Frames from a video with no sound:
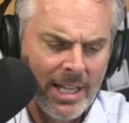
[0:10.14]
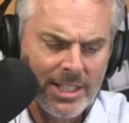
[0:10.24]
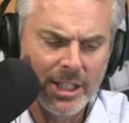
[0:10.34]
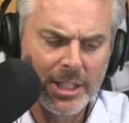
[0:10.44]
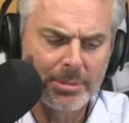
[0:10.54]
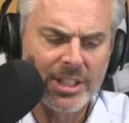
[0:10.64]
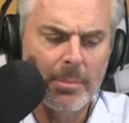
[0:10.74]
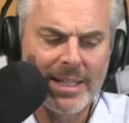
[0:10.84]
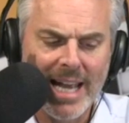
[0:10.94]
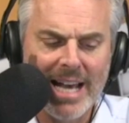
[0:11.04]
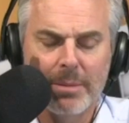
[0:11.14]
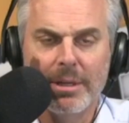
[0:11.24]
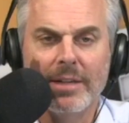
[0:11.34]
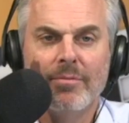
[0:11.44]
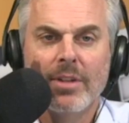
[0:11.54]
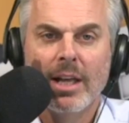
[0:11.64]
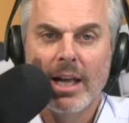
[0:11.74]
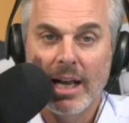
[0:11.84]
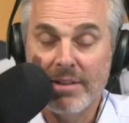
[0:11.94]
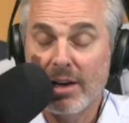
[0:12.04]
to Lipscomb Academy,
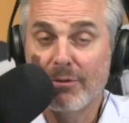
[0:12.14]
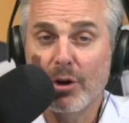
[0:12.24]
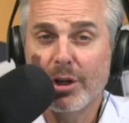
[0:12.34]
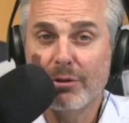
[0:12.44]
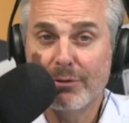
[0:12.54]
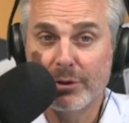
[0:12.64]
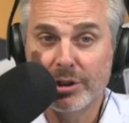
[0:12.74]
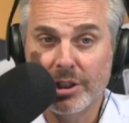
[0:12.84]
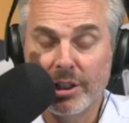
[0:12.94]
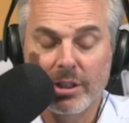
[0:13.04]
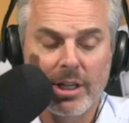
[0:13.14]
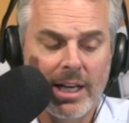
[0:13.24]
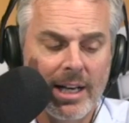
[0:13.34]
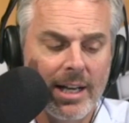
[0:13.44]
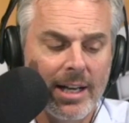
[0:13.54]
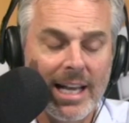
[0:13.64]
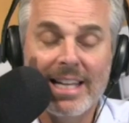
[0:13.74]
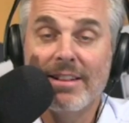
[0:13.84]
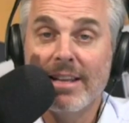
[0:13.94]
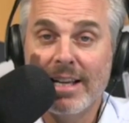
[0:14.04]
and they had a very good first year.
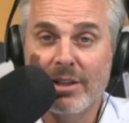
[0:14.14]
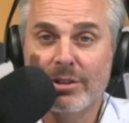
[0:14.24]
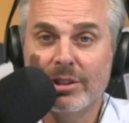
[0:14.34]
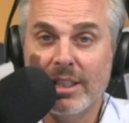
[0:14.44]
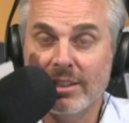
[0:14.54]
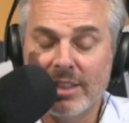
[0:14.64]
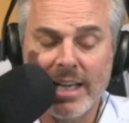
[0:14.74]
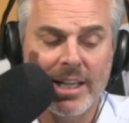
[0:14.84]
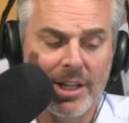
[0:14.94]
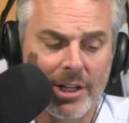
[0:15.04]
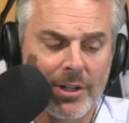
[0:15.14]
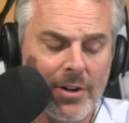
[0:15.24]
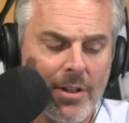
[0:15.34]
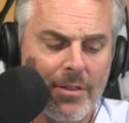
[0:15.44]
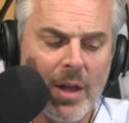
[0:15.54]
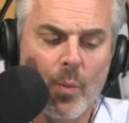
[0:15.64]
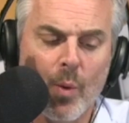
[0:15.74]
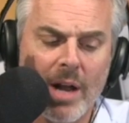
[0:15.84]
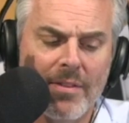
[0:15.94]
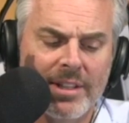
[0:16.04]
Here's his second year. They
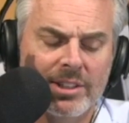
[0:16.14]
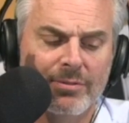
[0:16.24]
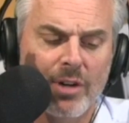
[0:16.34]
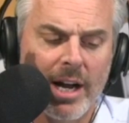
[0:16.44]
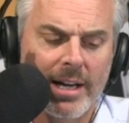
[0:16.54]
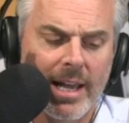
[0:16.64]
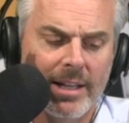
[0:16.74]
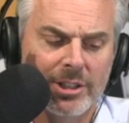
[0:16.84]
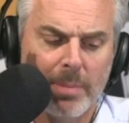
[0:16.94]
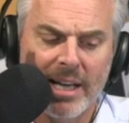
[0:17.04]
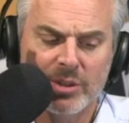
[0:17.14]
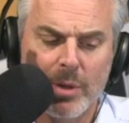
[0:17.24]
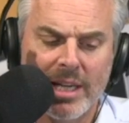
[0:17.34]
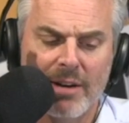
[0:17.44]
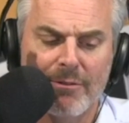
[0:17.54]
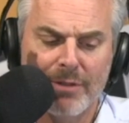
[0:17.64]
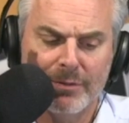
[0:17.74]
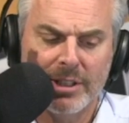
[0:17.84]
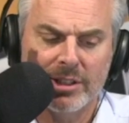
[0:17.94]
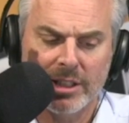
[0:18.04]
won this past weekend,
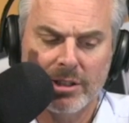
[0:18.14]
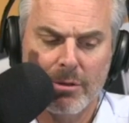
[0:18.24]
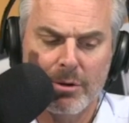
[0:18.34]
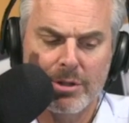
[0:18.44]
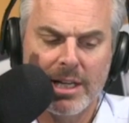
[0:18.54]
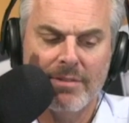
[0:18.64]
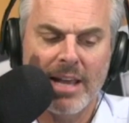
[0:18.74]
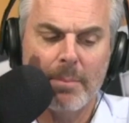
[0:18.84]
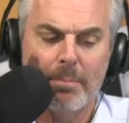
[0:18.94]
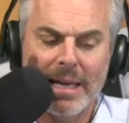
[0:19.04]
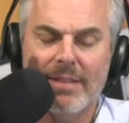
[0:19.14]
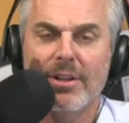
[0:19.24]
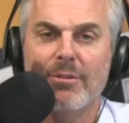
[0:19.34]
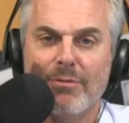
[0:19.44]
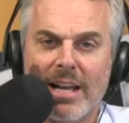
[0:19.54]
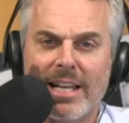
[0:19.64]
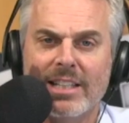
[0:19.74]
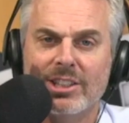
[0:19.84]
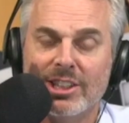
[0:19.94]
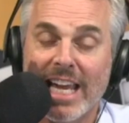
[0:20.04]
56-13. They beat the defending
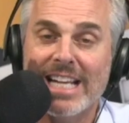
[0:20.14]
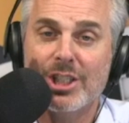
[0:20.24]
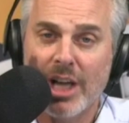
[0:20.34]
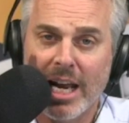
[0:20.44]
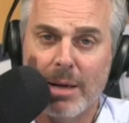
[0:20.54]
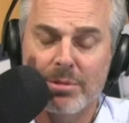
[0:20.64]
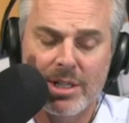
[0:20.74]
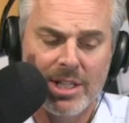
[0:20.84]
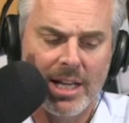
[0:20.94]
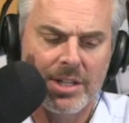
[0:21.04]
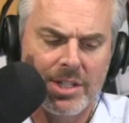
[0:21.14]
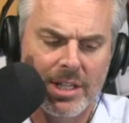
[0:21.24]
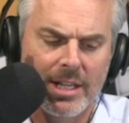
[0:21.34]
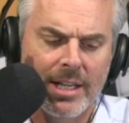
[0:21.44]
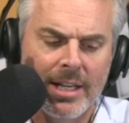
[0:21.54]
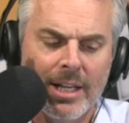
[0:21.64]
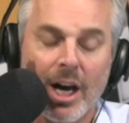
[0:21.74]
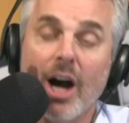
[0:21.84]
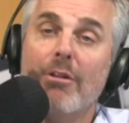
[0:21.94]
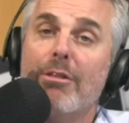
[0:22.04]
state champs in Tennessee
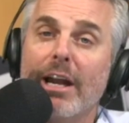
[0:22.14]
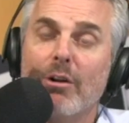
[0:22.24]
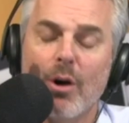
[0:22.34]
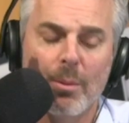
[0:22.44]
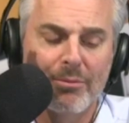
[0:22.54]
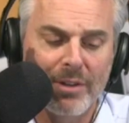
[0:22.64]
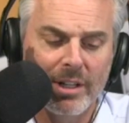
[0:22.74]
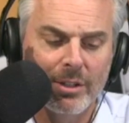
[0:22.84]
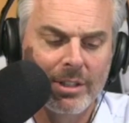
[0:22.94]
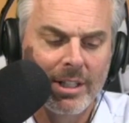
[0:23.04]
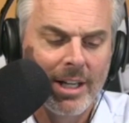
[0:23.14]
on their home field.